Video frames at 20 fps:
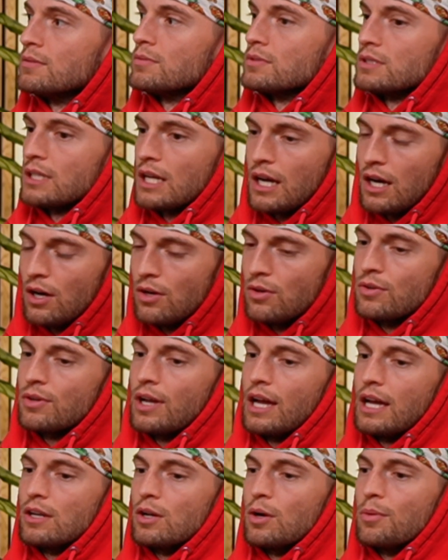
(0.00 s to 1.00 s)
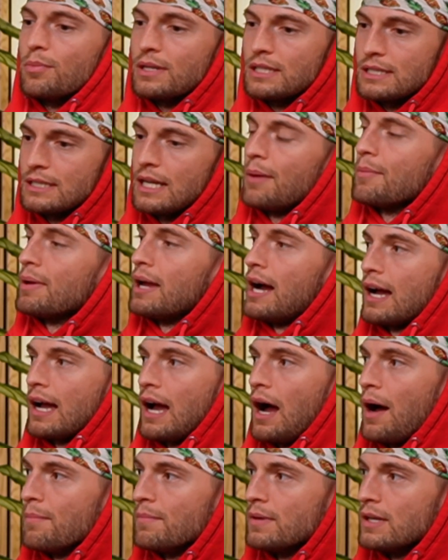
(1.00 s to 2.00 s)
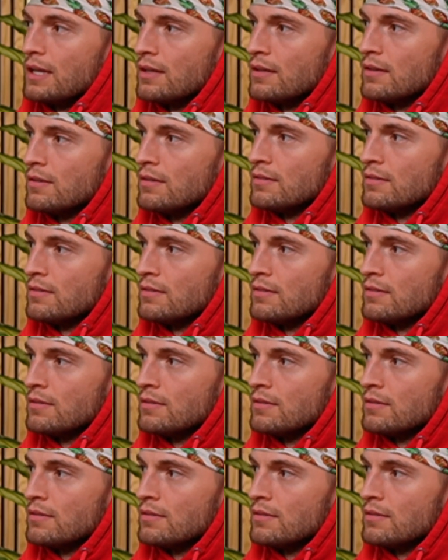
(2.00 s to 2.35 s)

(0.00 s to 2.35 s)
Was like, okay, nobody's got me, I got me.